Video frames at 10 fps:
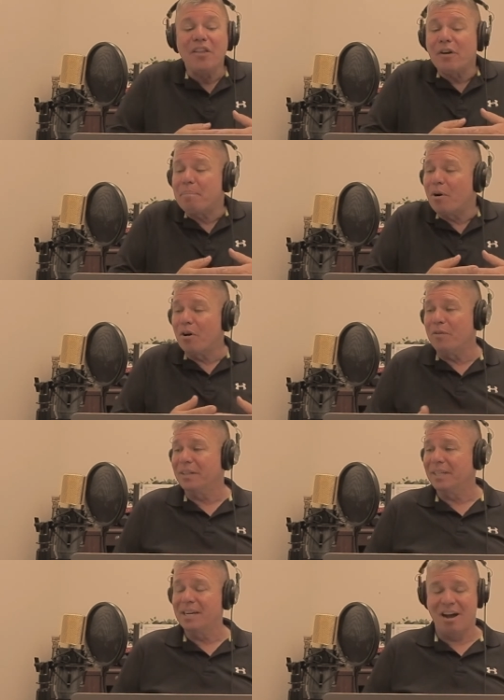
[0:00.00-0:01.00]
it's a
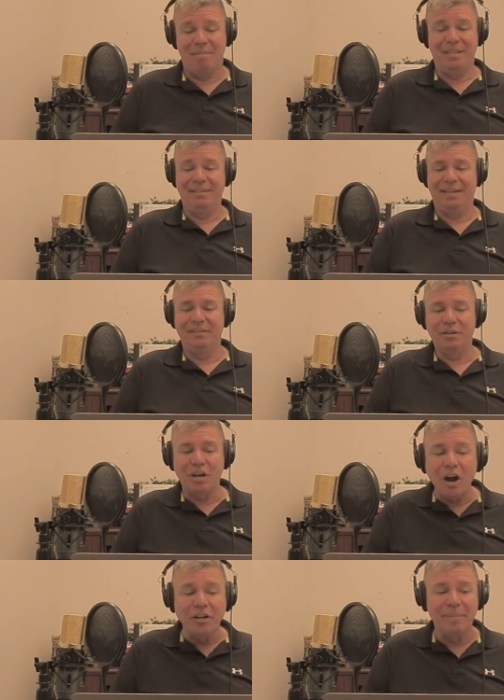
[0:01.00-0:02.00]
perfectly commonsensical
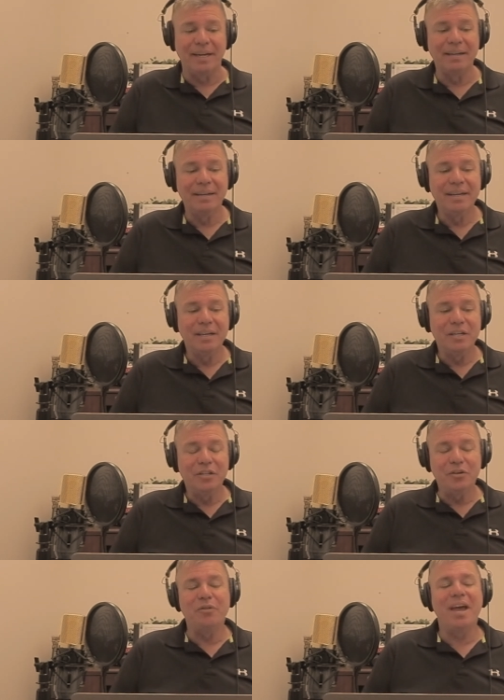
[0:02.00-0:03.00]
argument.
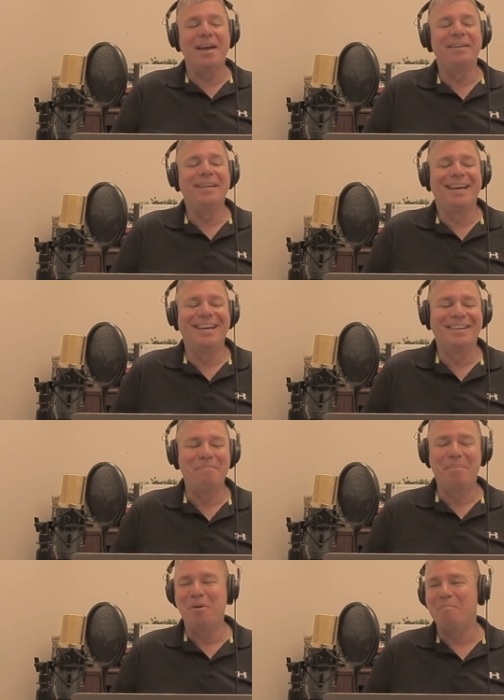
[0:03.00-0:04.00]
So then
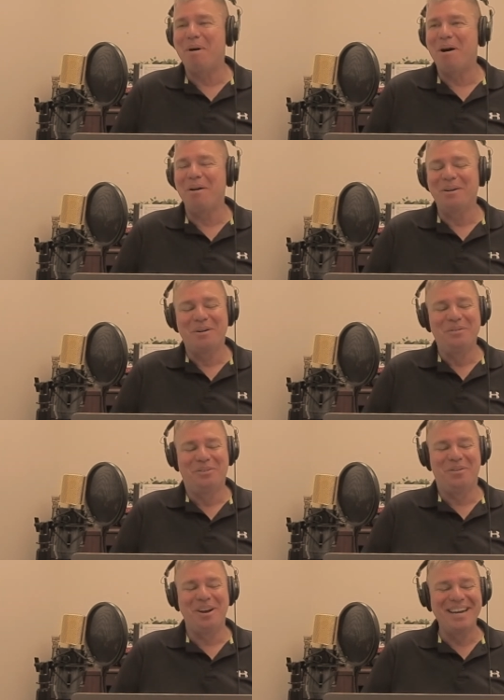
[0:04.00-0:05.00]
Bill Maher
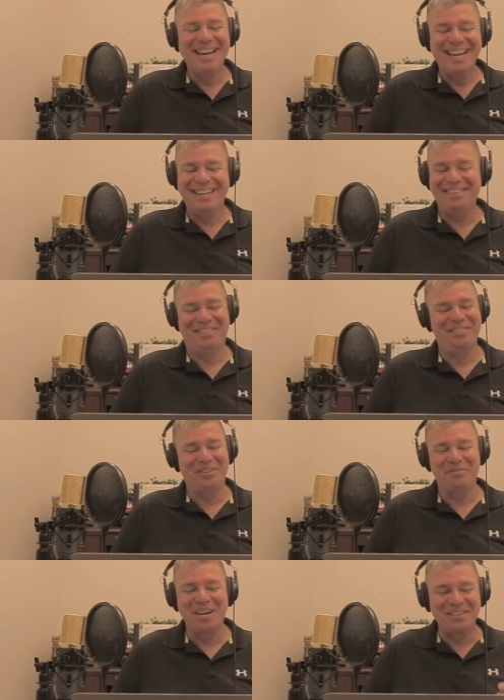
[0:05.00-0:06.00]
goes on, he does such
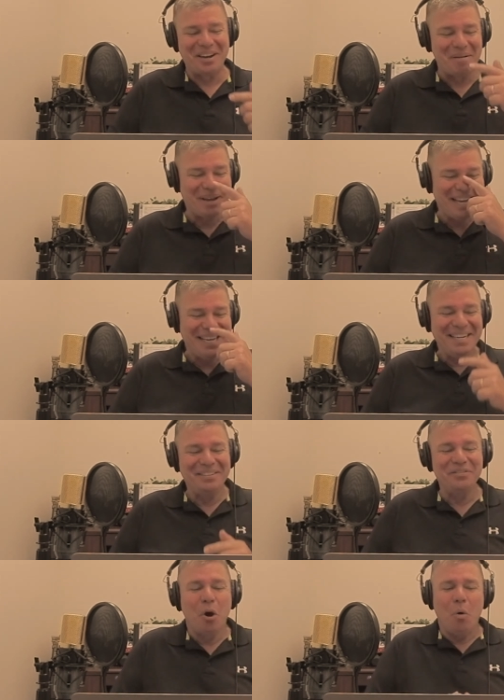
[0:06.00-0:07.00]
a great job.
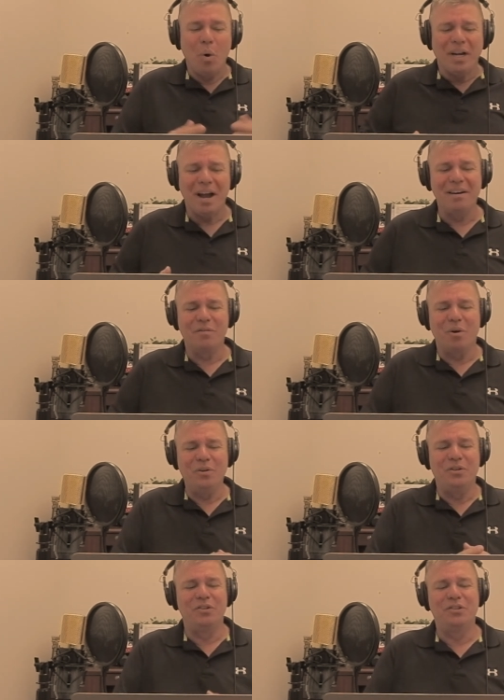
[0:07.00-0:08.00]
He says, what kind of
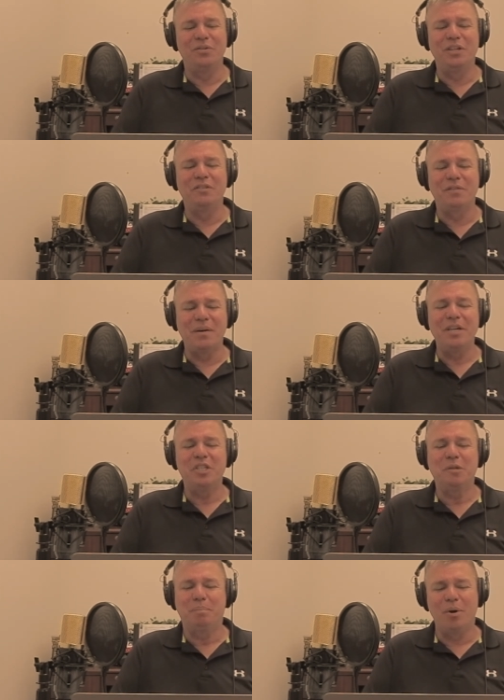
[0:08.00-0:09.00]
courses do these very
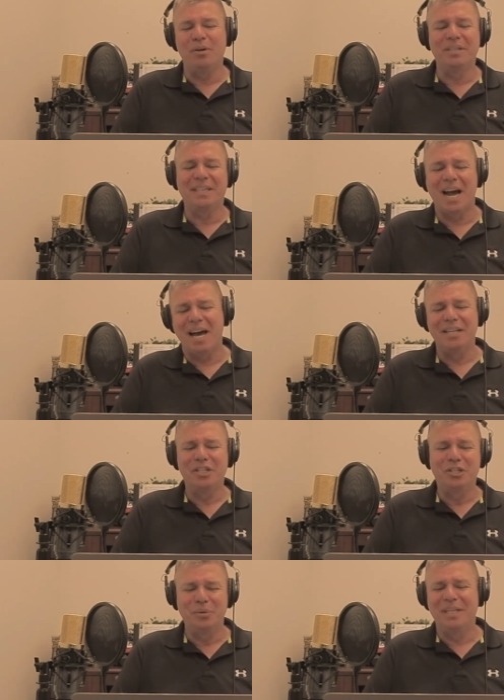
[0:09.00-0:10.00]
spoiled
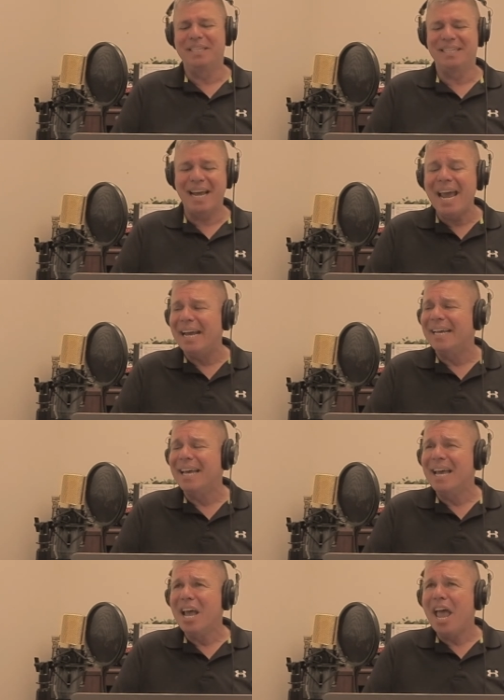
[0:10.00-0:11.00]
college students take?
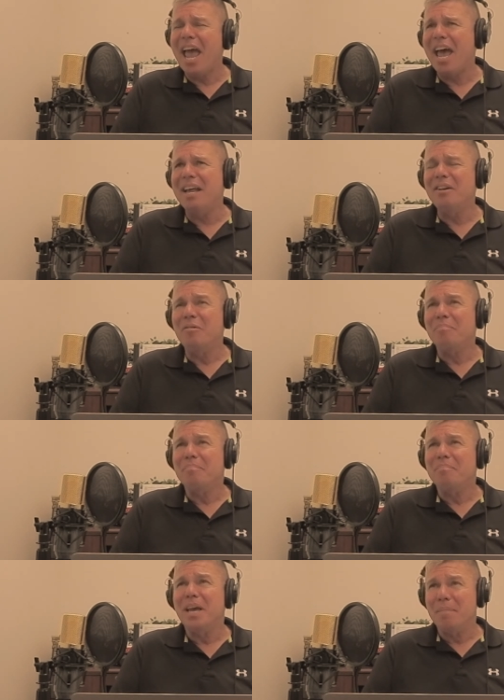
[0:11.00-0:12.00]
And
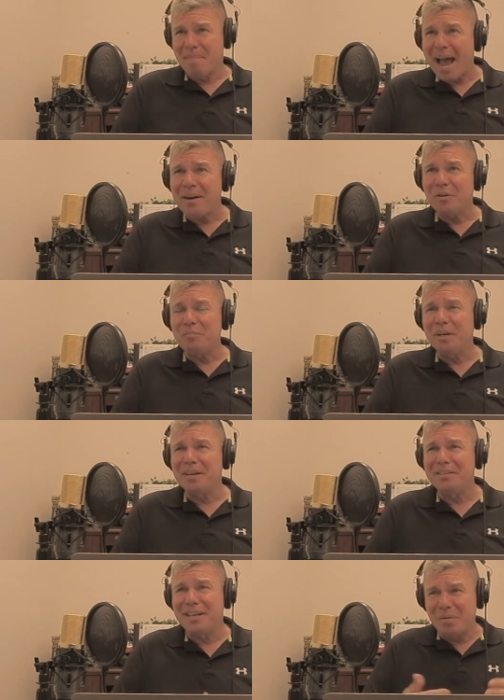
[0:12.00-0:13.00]
it matters,
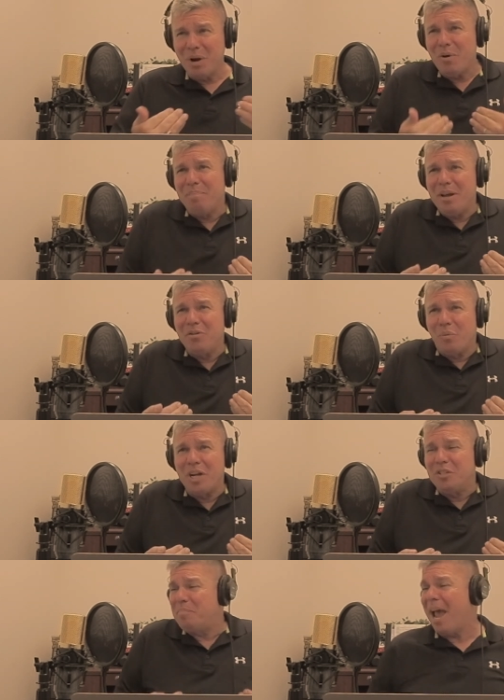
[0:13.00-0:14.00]
because then we would be the
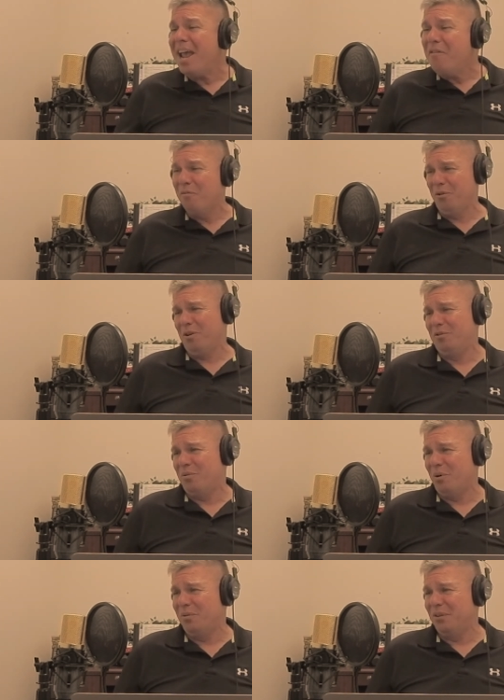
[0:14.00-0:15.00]
ones paying for those
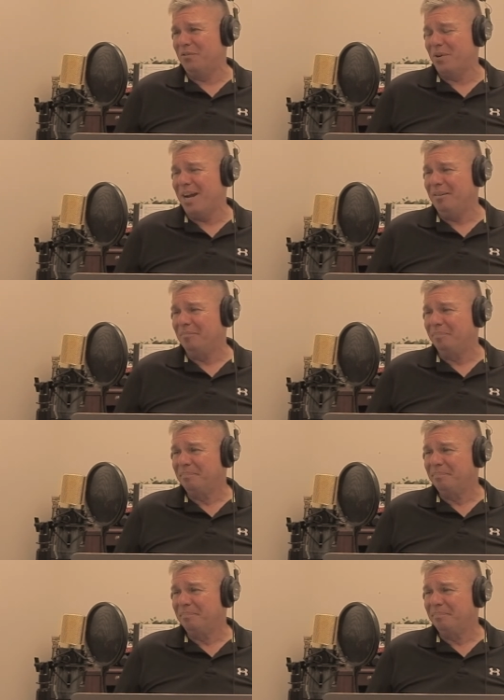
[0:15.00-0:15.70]
courses, right?